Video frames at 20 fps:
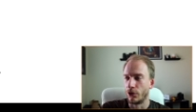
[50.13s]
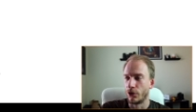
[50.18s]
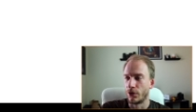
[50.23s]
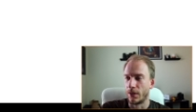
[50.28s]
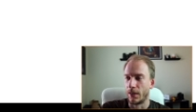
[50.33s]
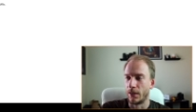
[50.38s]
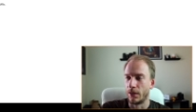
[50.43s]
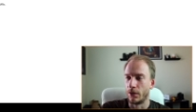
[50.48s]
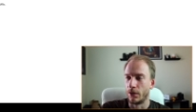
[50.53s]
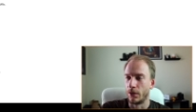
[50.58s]

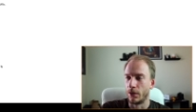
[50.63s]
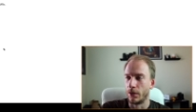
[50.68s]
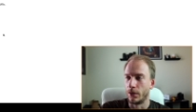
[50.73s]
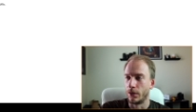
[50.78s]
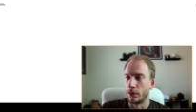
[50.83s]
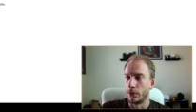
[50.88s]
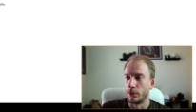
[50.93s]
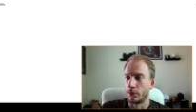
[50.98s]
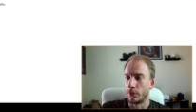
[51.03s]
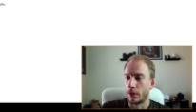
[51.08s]
just
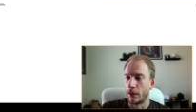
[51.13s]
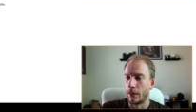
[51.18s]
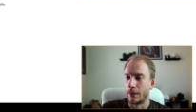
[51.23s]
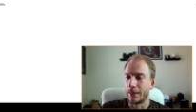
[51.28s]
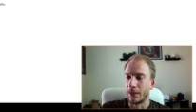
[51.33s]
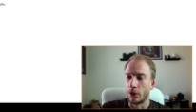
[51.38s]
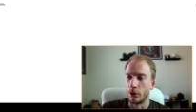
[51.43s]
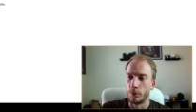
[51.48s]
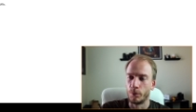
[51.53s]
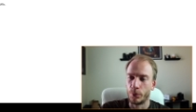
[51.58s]
uh,
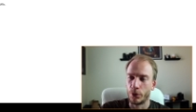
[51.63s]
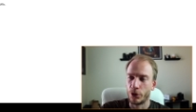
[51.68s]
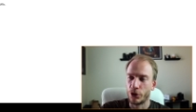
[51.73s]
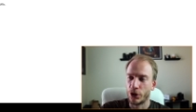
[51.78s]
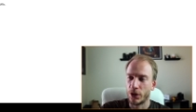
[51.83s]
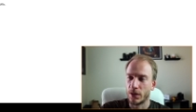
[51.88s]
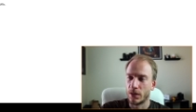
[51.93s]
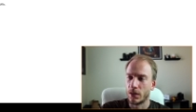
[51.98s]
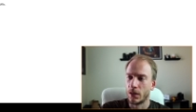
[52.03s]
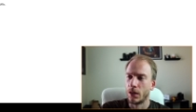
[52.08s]
click on
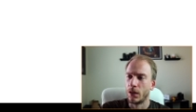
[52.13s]
purchase.